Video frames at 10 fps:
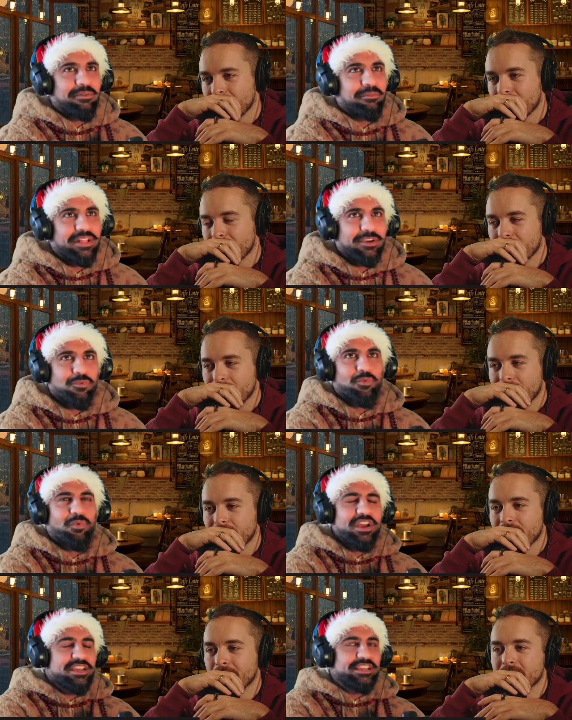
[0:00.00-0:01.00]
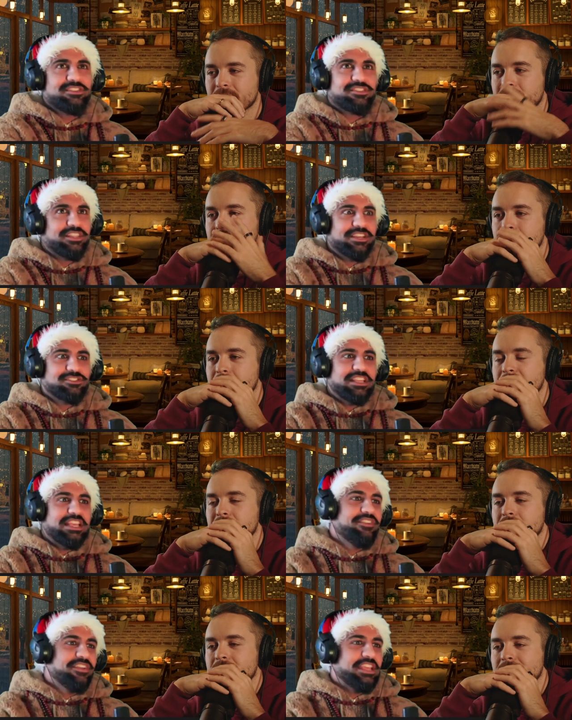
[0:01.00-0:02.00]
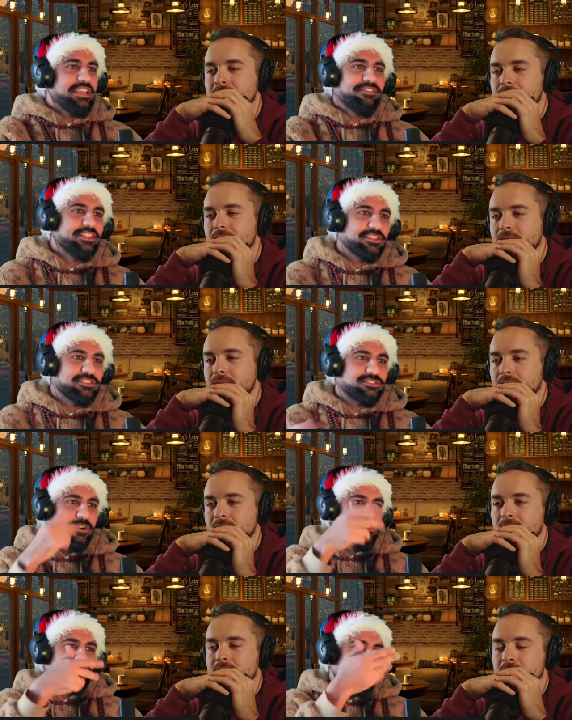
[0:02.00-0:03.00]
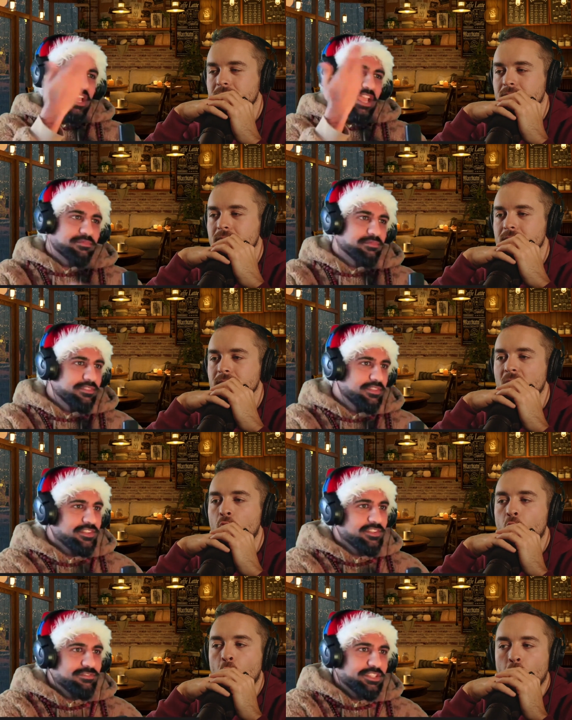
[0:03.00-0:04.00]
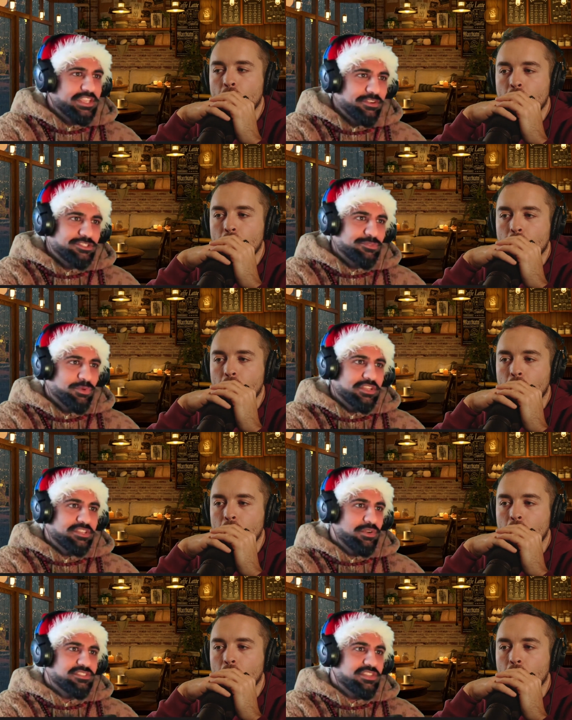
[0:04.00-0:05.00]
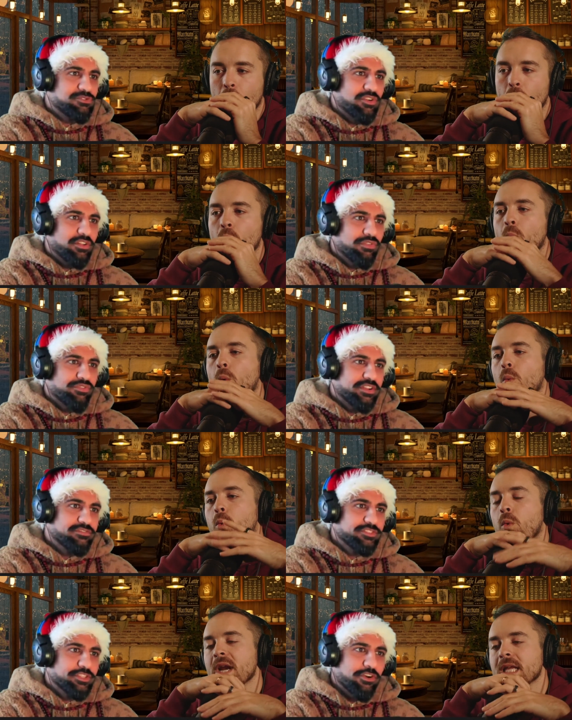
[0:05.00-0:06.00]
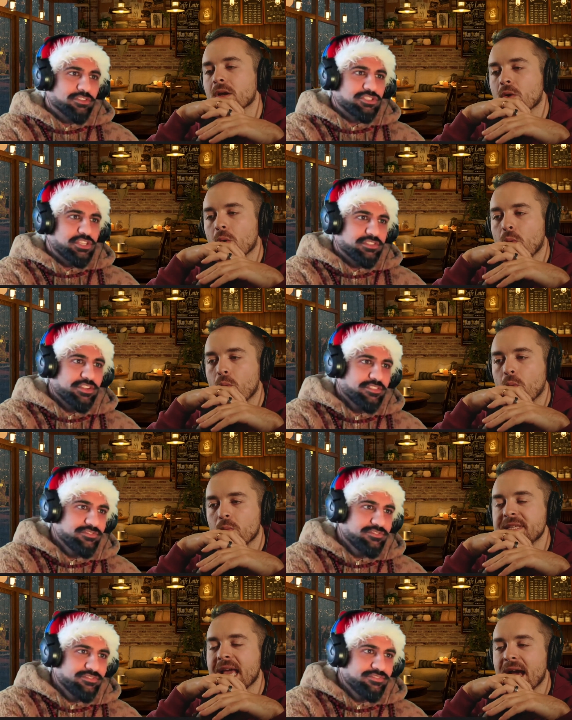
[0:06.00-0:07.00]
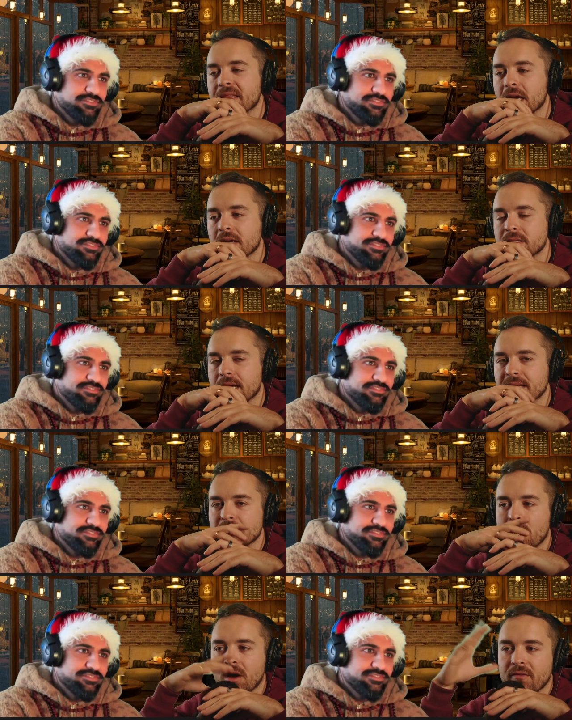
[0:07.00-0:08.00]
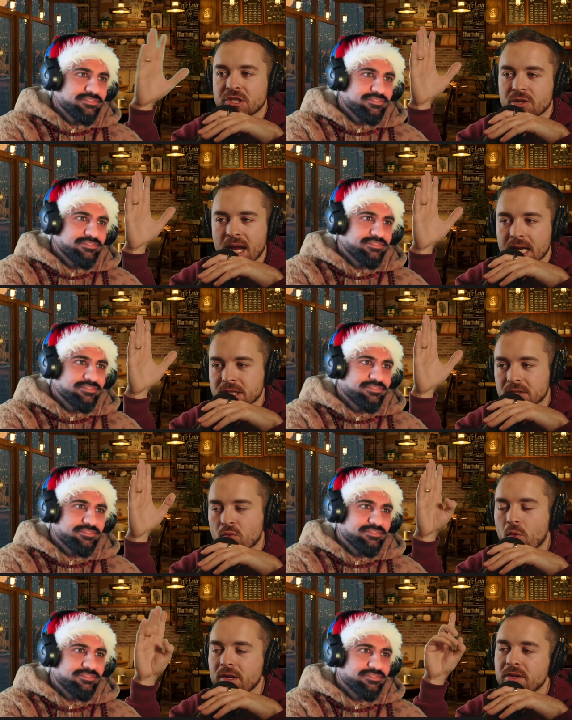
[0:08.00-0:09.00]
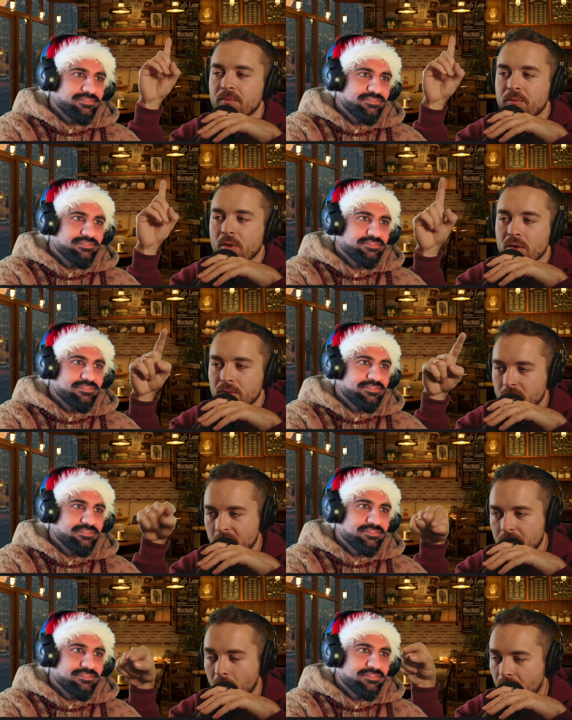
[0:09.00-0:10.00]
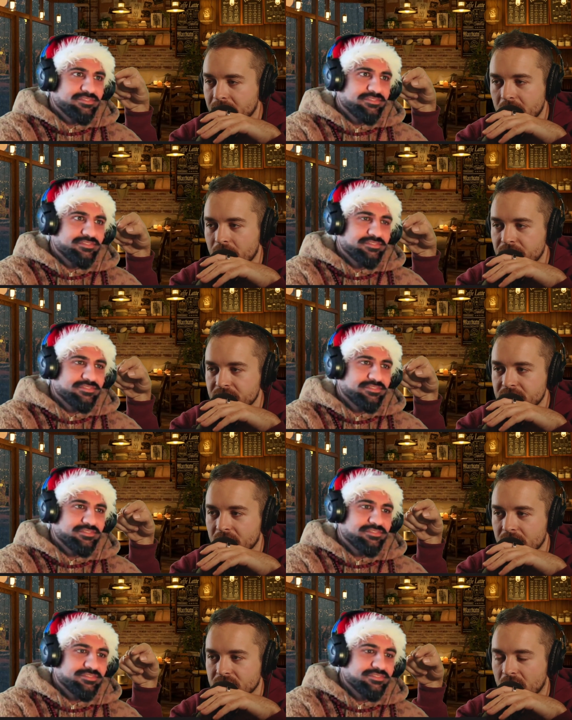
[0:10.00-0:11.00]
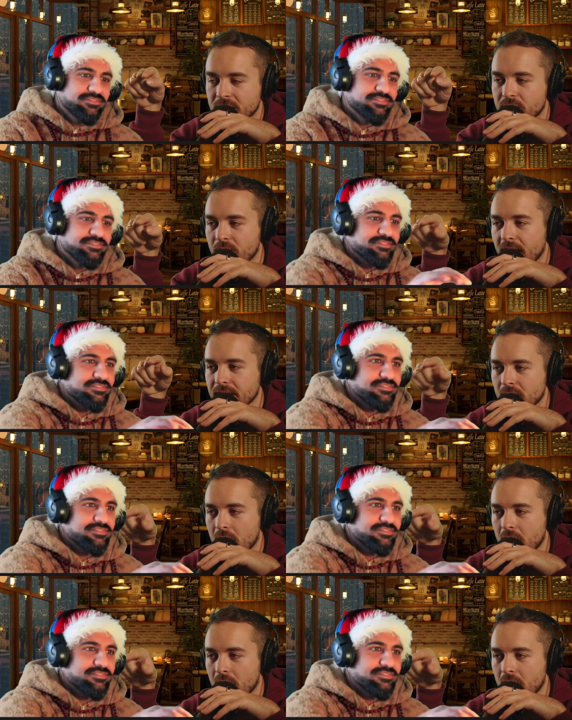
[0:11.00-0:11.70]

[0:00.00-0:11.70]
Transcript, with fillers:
Speaker 1: I'm like, what is this? Even, even in this spiritual game, the get rich quick quick scams are all over it. The
Speaker 2: cult shit, you know? Yeah, the the law of attraction. What do the the people want to know if you still talk to Ryan